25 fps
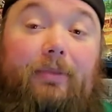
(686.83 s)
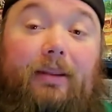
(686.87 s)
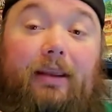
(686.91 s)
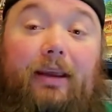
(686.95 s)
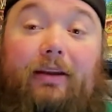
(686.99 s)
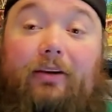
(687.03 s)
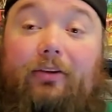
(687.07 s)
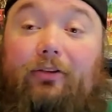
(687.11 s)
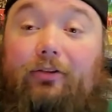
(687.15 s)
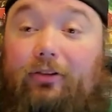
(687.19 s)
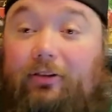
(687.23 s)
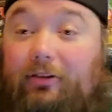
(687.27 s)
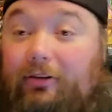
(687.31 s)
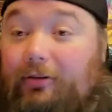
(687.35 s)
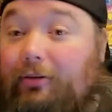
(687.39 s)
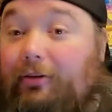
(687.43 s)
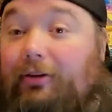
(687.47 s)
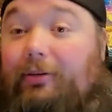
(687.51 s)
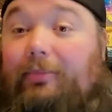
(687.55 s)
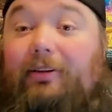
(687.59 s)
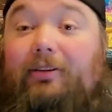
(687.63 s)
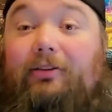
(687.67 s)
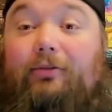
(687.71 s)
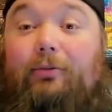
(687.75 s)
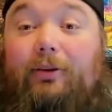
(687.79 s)
And you're just going
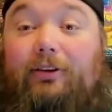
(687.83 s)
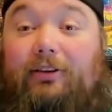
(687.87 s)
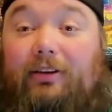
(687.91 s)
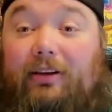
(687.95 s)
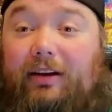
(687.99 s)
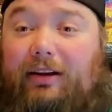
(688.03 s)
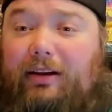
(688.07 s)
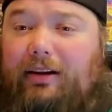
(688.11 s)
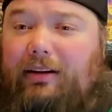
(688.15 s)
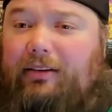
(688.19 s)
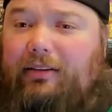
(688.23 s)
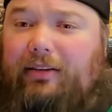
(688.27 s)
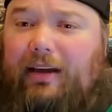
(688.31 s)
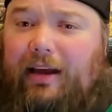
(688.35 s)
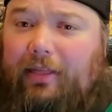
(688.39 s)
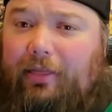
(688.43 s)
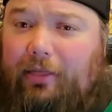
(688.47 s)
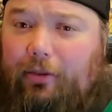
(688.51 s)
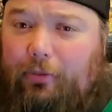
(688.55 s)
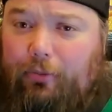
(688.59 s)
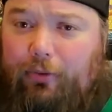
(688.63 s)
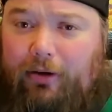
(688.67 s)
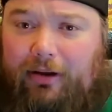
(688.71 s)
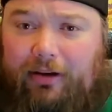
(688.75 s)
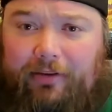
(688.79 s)
to be switching, and he's got
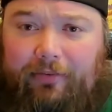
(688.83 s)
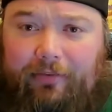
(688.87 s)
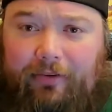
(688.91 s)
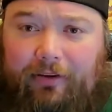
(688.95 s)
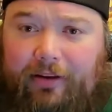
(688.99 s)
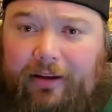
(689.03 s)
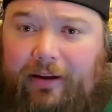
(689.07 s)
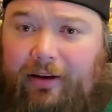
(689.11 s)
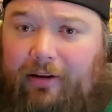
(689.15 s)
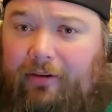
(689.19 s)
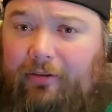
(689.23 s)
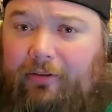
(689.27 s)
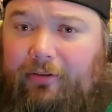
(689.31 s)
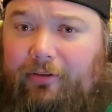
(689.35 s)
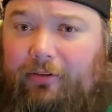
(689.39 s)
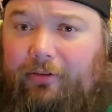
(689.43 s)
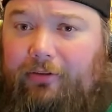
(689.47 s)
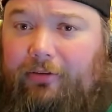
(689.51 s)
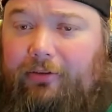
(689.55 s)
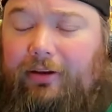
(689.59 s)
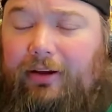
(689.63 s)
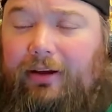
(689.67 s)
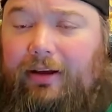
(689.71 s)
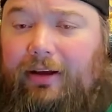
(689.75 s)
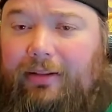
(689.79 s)
3 different
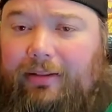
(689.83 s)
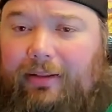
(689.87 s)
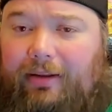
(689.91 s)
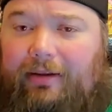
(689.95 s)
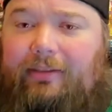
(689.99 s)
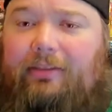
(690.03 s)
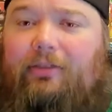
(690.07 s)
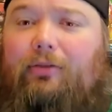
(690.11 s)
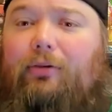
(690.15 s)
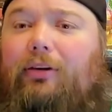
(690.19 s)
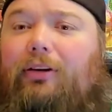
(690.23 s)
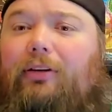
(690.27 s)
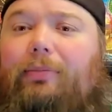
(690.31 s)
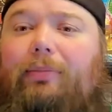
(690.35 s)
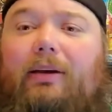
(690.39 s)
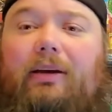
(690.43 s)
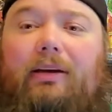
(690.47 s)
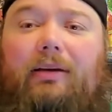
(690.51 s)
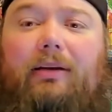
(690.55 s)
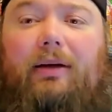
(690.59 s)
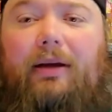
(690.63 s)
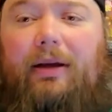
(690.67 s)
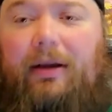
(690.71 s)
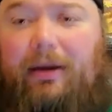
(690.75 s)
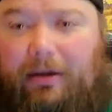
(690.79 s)
characters that he's going to
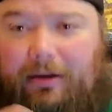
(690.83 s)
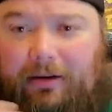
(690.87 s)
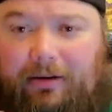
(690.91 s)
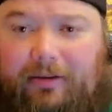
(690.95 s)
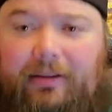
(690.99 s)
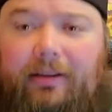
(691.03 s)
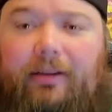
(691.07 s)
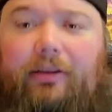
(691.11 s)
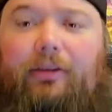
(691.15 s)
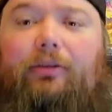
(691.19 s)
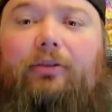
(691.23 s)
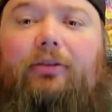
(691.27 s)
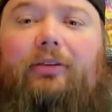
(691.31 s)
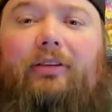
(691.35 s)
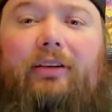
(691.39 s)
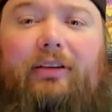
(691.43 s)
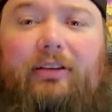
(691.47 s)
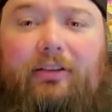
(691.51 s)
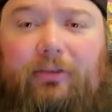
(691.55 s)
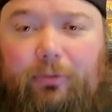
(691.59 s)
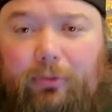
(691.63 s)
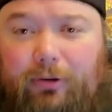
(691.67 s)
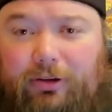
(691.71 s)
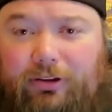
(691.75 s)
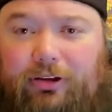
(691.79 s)
be continuously
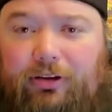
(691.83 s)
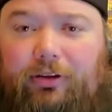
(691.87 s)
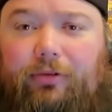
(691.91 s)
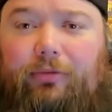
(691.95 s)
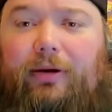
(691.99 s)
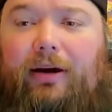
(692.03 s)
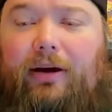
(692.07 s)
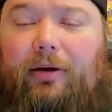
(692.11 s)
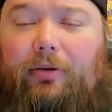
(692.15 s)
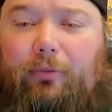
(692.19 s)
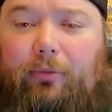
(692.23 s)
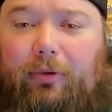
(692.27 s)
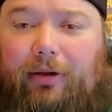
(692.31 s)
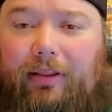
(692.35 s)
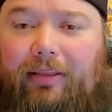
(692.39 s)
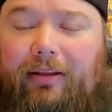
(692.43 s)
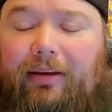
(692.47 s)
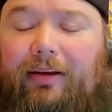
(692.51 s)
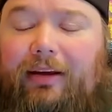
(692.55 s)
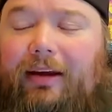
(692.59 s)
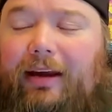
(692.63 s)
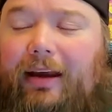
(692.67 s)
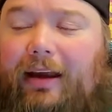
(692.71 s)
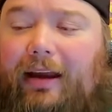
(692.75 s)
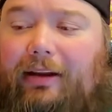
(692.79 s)
switching around with
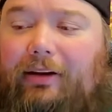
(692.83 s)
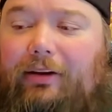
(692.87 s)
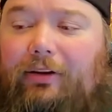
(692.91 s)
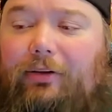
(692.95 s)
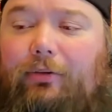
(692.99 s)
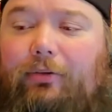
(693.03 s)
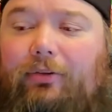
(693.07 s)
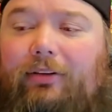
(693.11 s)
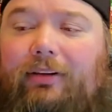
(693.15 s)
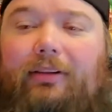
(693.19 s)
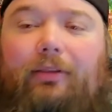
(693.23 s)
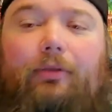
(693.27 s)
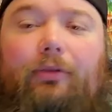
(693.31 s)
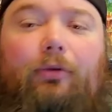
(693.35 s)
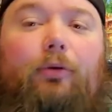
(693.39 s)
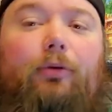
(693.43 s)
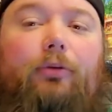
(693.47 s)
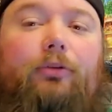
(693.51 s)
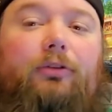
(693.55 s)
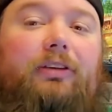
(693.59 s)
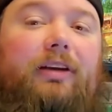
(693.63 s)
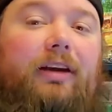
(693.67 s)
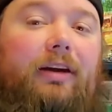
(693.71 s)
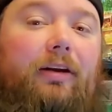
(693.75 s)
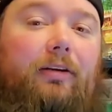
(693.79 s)
and using
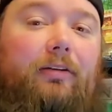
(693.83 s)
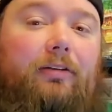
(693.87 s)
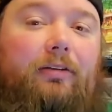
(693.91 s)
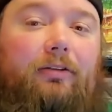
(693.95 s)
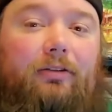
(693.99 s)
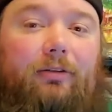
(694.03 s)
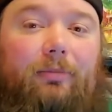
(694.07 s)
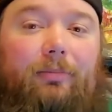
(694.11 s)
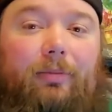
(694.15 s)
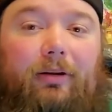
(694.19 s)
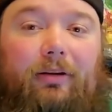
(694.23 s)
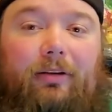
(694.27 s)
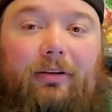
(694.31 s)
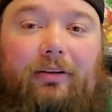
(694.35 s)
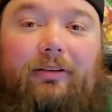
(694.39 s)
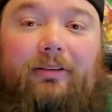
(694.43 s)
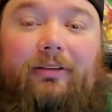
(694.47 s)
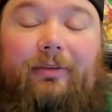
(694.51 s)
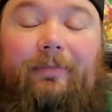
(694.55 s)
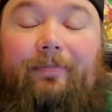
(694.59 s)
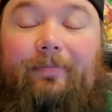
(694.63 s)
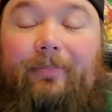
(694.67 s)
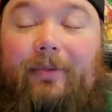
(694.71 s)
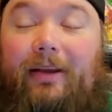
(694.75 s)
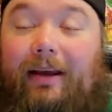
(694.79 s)
those characters' abilities.
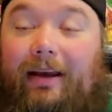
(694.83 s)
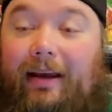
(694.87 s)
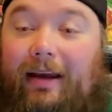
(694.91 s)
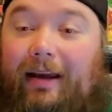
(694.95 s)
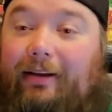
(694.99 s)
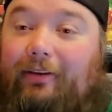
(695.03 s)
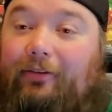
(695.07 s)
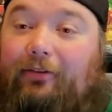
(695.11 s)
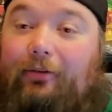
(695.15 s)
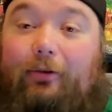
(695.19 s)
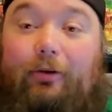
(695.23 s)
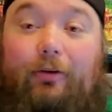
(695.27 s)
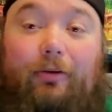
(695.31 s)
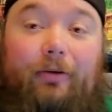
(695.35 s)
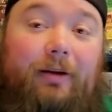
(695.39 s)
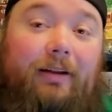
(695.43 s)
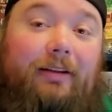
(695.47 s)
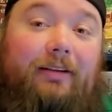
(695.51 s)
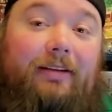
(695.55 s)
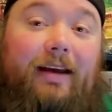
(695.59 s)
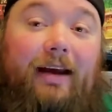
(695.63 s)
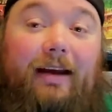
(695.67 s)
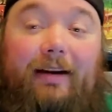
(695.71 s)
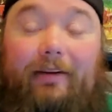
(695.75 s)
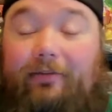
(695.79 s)
And so
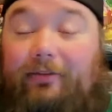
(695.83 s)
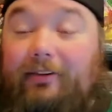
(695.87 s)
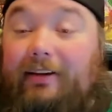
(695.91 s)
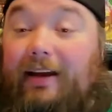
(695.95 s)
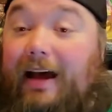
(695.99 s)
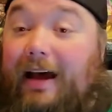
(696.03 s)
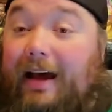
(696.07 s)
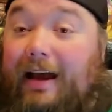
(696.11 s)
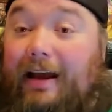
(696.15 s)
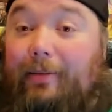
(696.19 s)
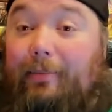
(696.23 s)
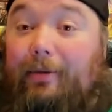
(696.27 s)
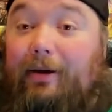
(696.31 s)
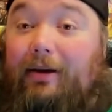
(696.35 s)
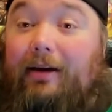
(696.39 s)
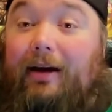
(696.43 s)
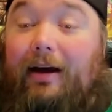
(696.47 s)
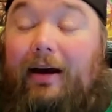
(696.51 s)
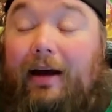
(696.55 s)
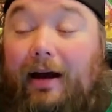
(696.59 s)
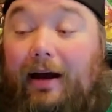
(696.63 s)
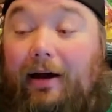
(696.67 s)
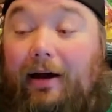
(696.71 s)
it's kind of timing